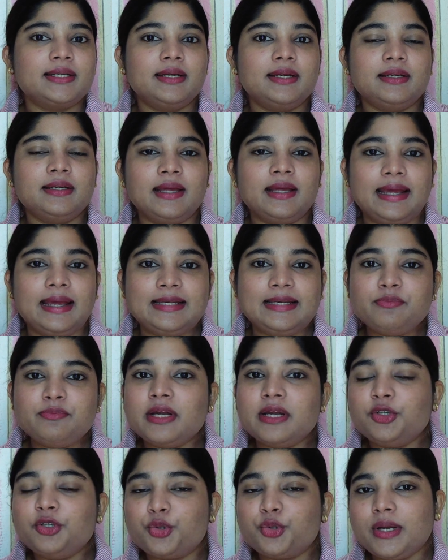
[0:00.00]
an
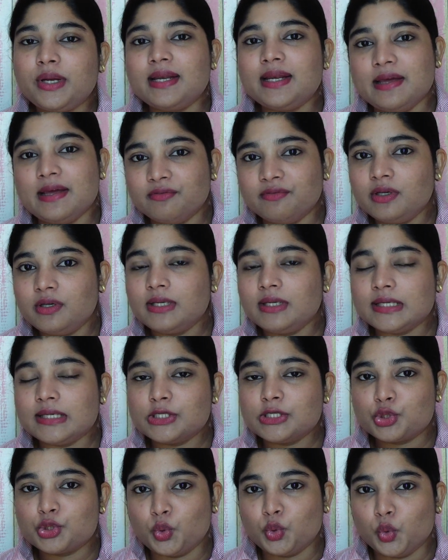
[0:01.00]
elementary level
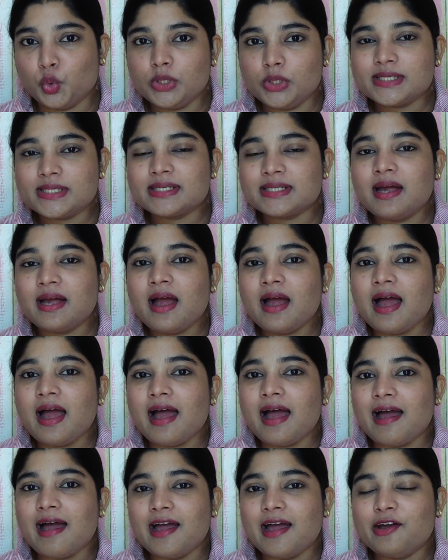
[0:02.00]
in schools
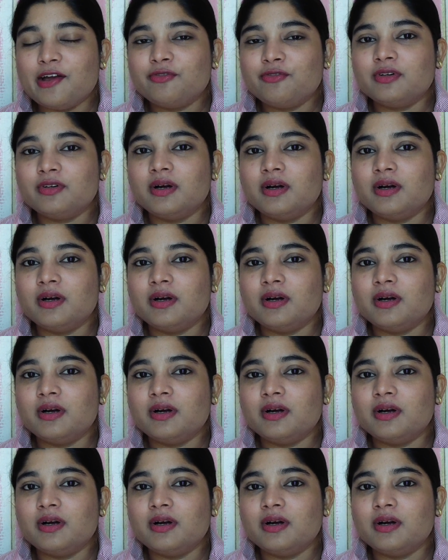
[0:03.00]
have